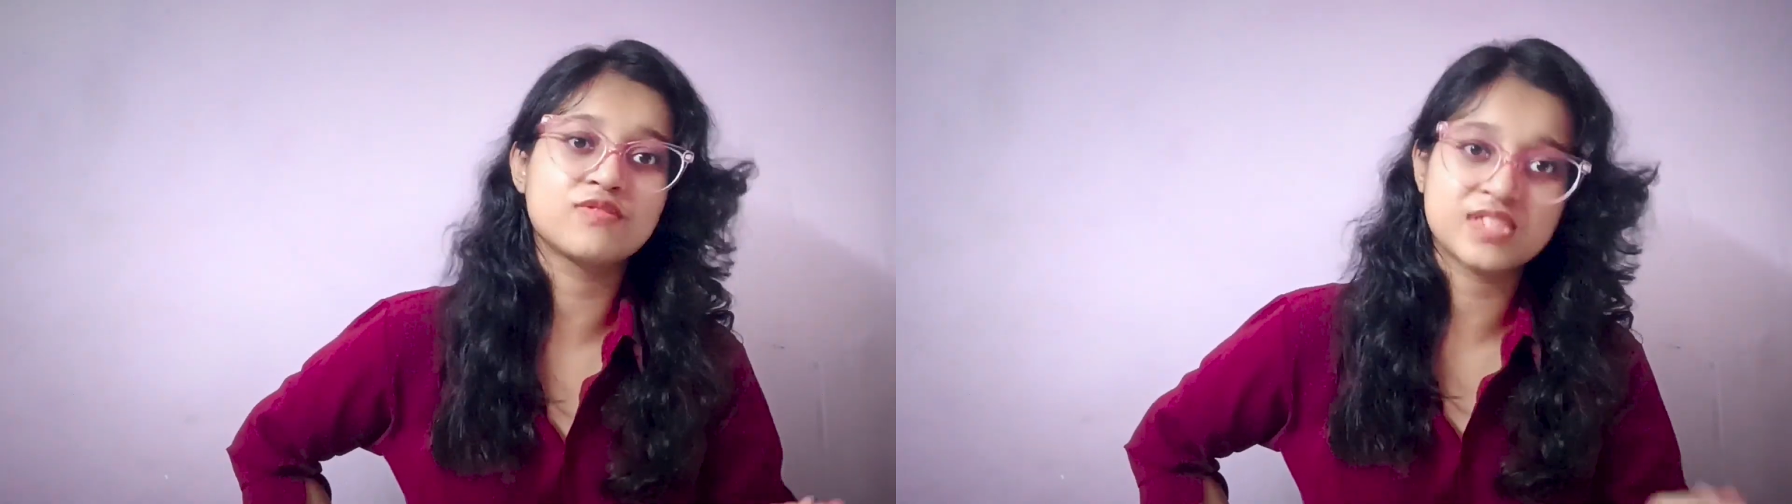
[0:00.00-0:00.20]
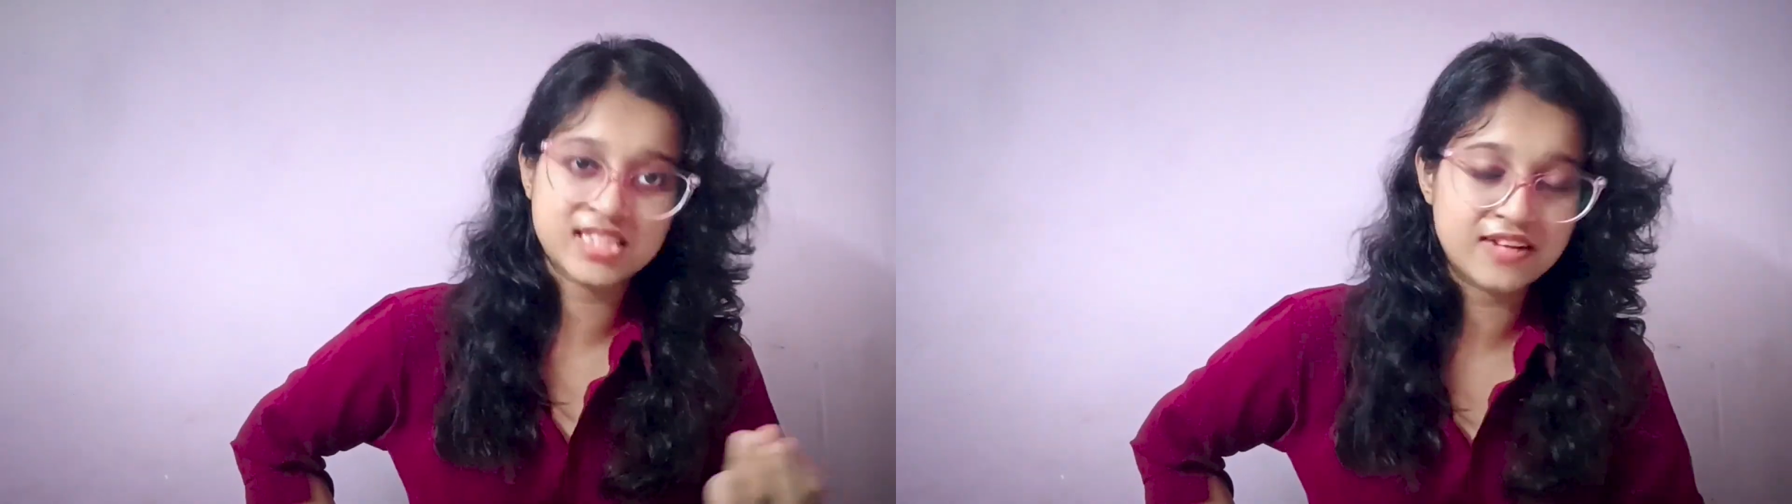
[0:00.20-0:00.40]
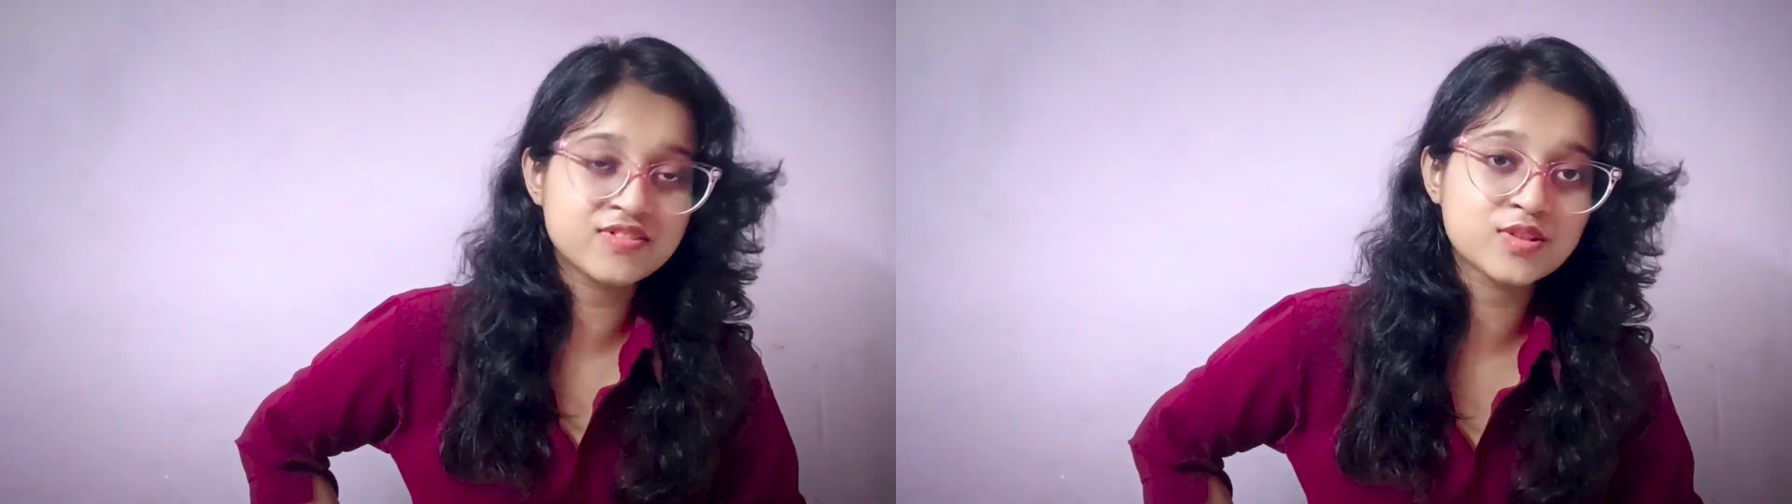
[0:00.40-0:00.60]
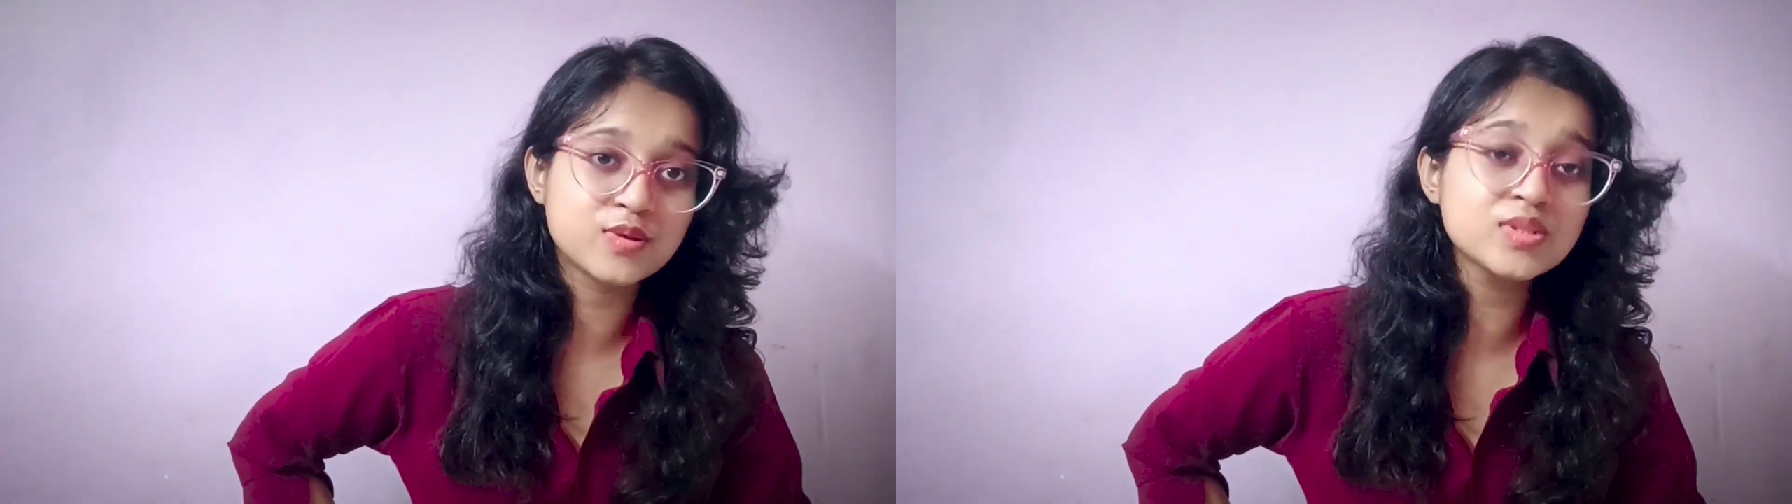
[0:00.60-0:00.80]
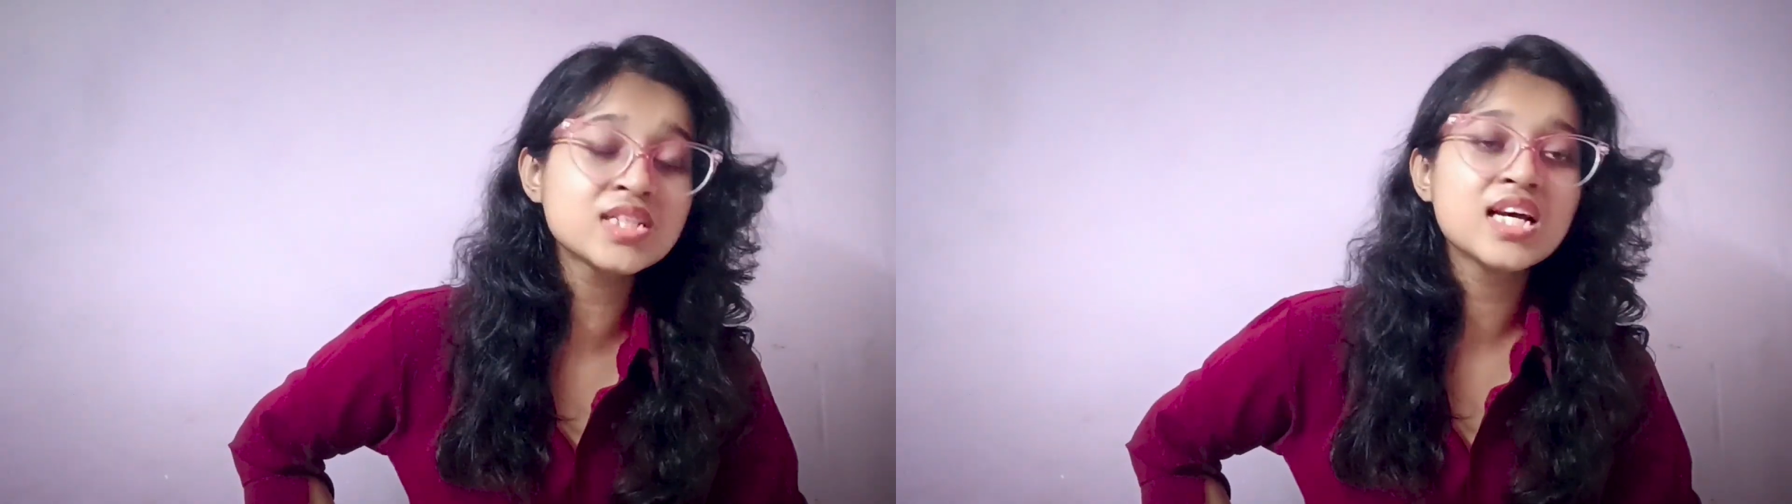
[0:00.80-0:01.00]
of the safe
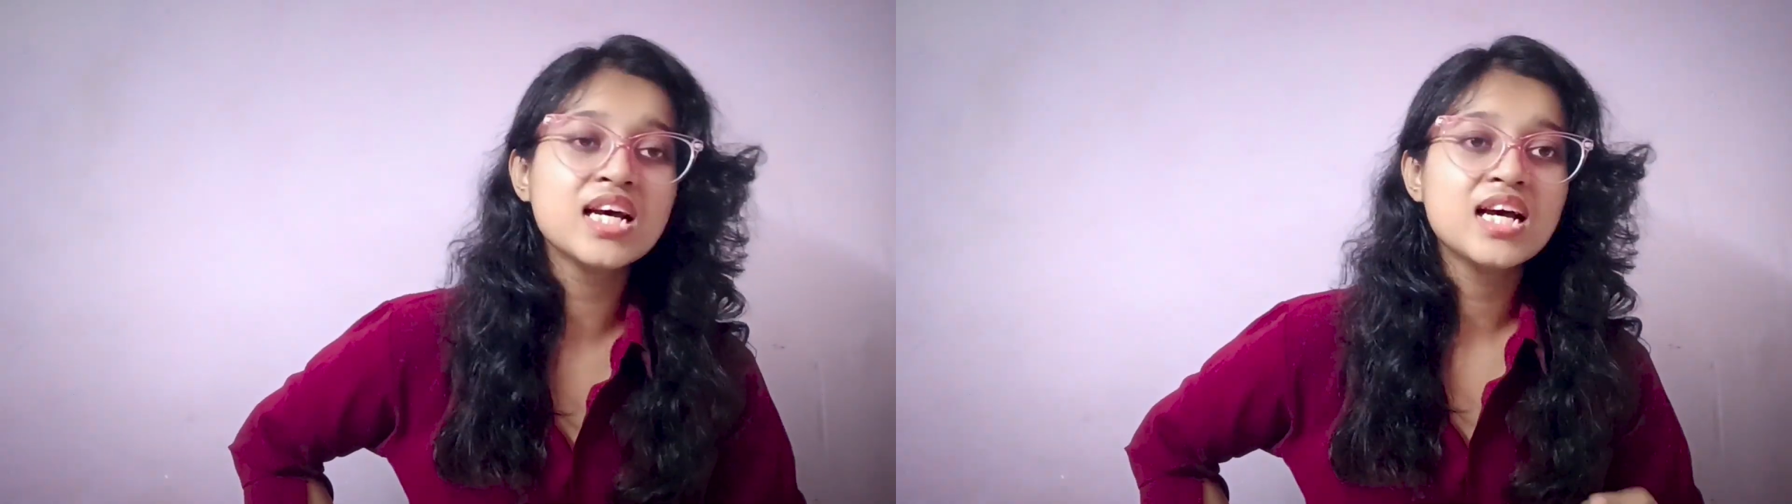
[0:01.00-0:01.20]
scores